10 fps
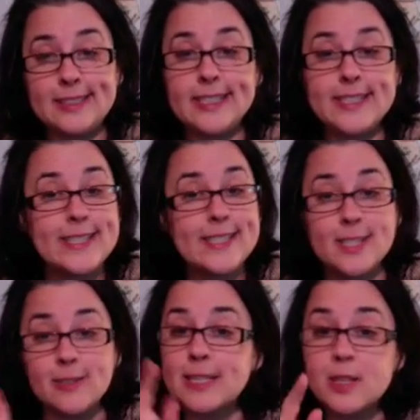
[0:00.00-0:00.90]
Just
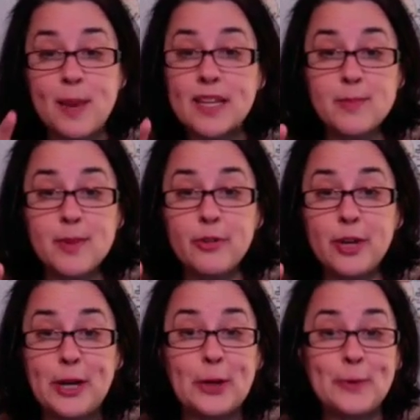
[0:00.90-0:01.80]
don't expect them every
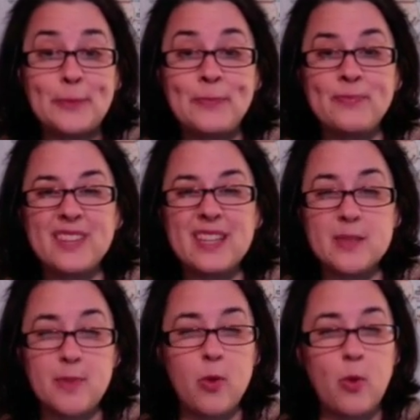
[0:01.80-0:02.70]
year. It's
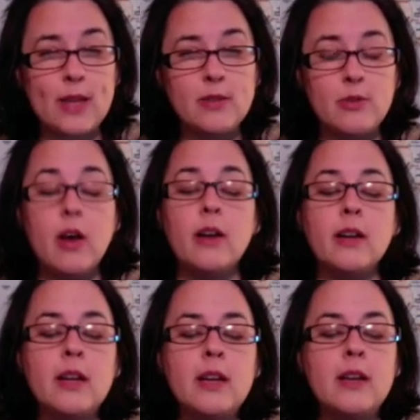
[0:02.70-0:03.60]
been way too long
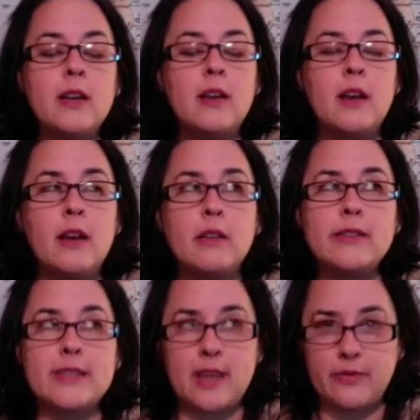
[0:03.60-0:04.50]

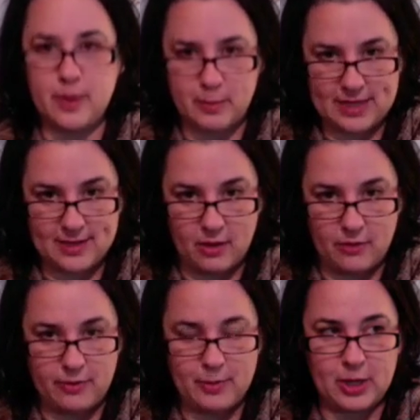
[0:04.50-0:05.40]
since I've knit myself
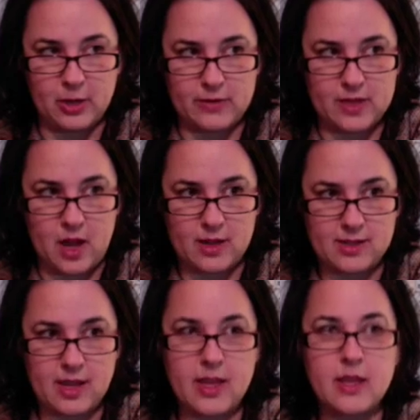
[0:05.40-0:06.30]
a pair of socks.
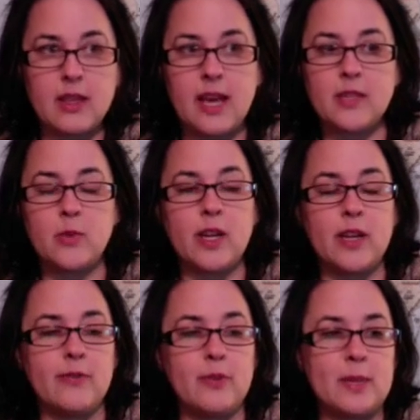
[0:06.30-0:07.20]
I think the last one I
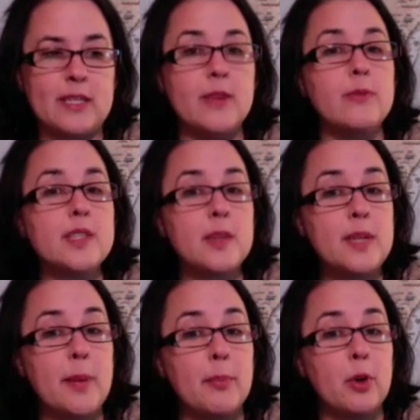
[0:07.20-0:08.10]
knit for myself was
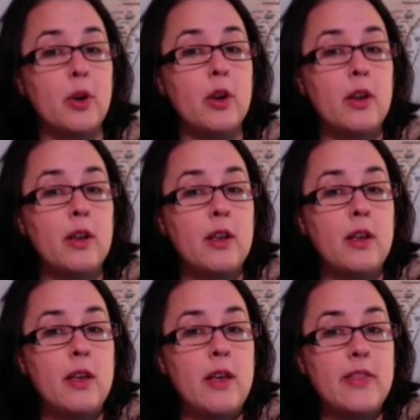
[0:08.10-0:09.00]
September.
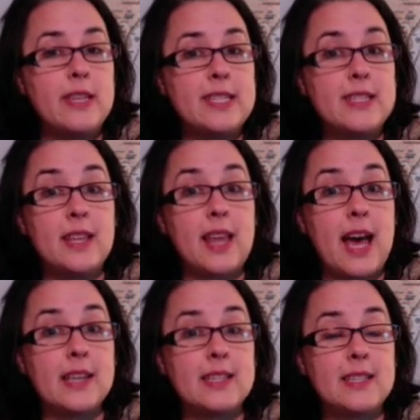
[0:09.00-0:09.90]
This is the
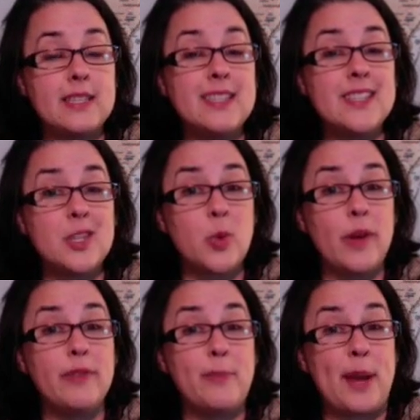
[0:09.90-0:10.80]

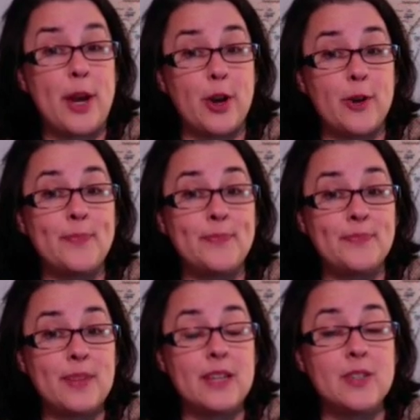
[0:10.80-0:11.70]
12th pair
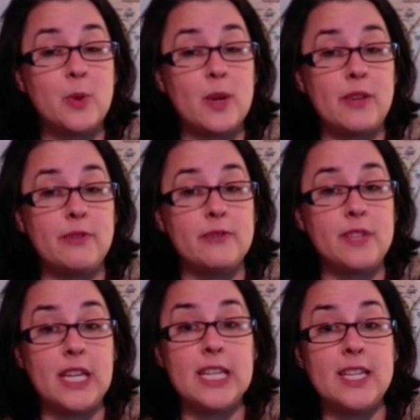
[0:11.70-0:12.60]
in
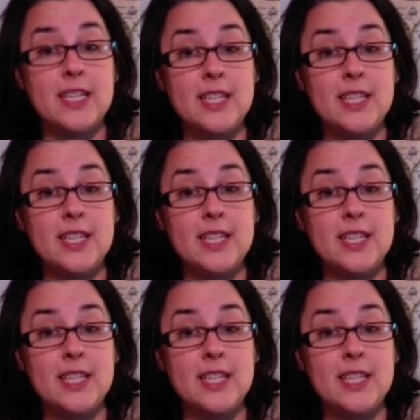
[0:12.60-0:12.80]
2015.